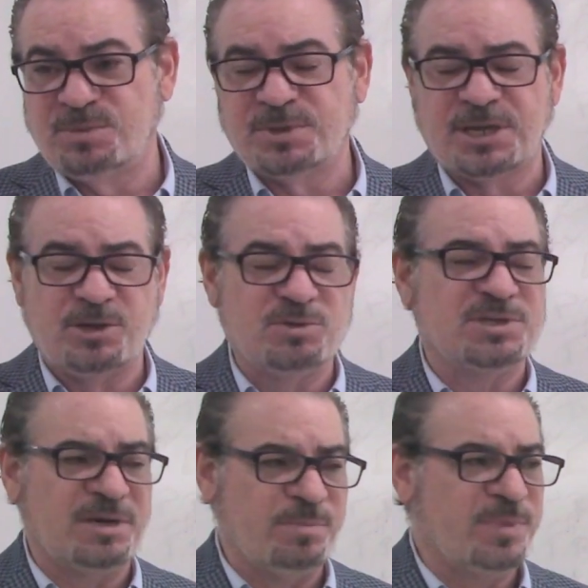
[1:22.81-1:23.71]
but they use
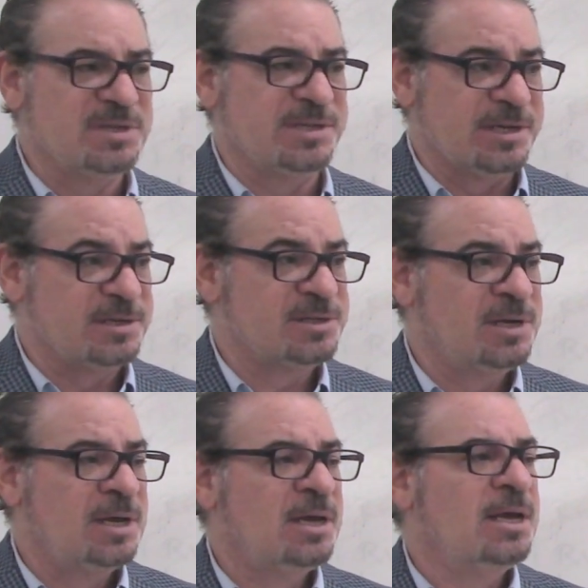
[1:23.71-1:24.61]
it in business.
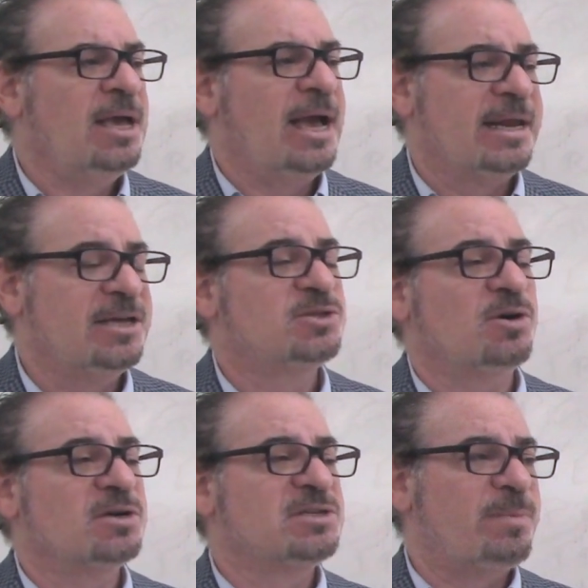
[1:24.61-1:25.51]
And he
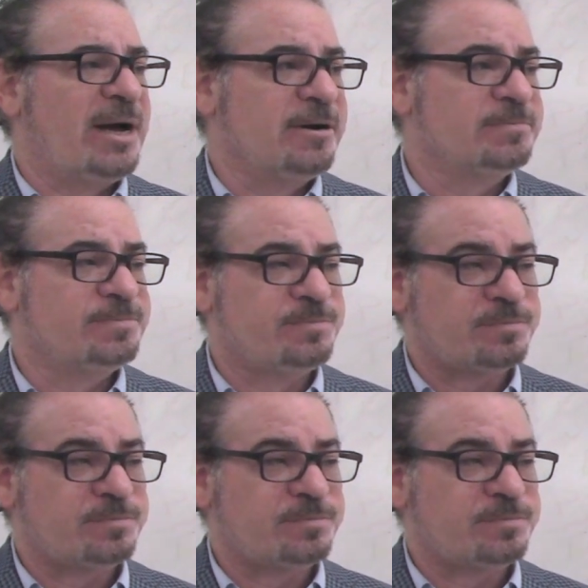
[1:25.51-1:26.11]
talks about,